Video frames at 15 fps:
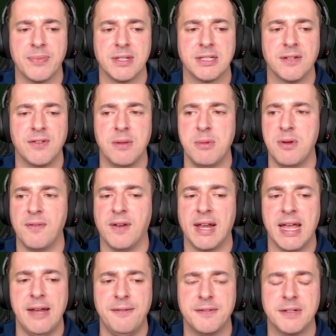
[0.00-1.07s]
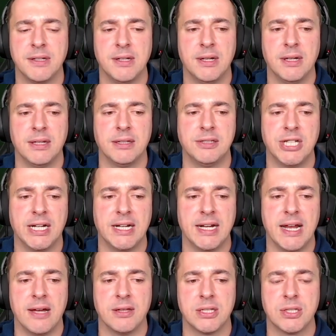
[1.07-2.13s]
So if you move left, check it
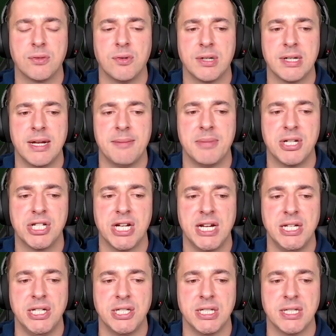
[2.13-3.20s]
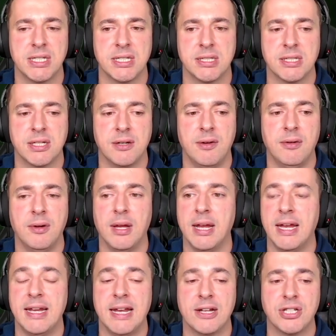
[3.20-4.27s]
out the squad number changes so
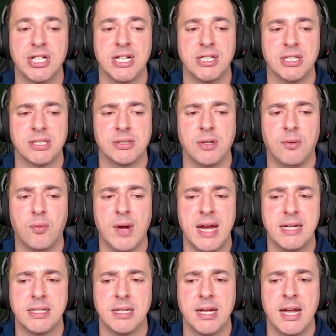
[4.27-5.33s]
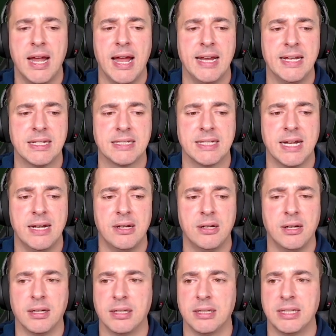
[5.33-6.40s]
it now changes to a red and it's saying
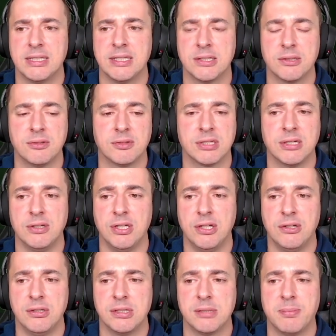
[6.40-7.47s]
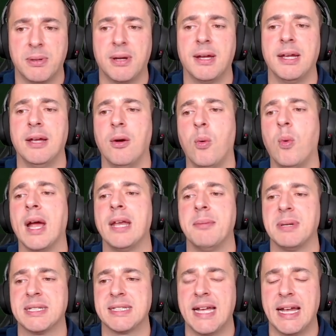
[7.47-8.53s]
look this is also used by Wan
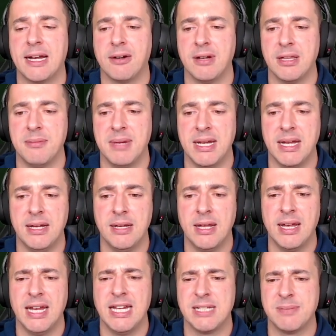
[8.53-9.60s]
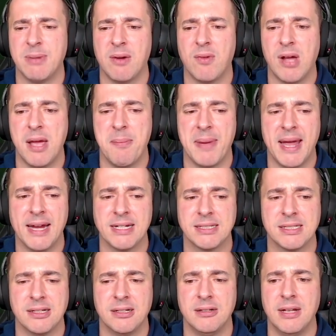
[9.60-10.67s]
Bissaka at the minute he's my right back
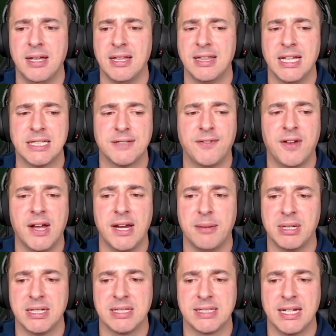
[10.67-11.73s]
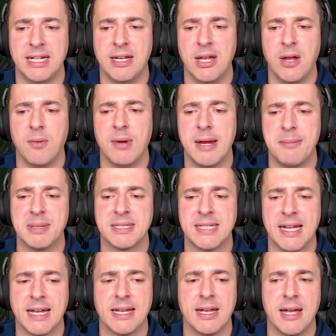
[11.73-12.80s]
so that's fine I'm going to say Wan
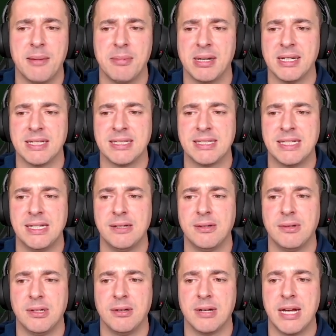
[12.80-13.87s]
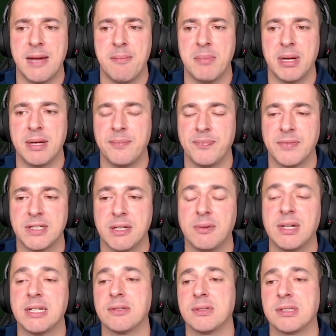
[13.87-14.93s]
Bissaka I'm going to steal your number so
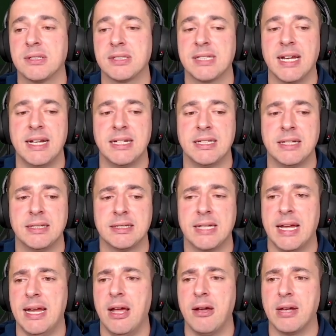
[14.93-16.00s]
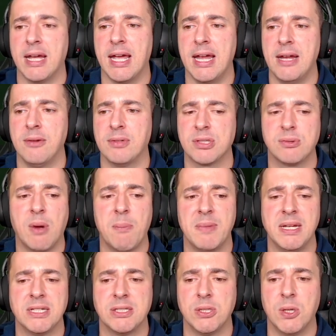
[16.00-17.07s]
what it's also saying is it's say okay we'll swap
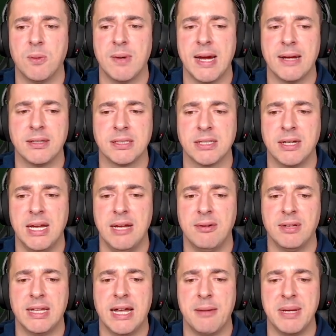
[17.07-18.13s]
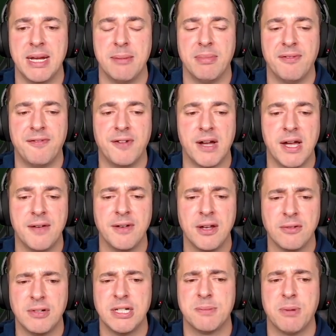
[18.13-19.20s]
these two around so he will now be number 5
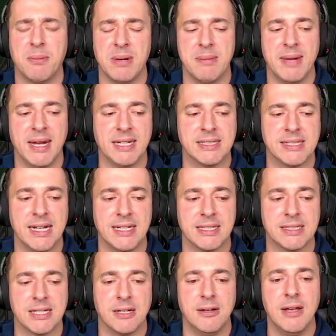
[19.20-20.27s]
which probably makes sense so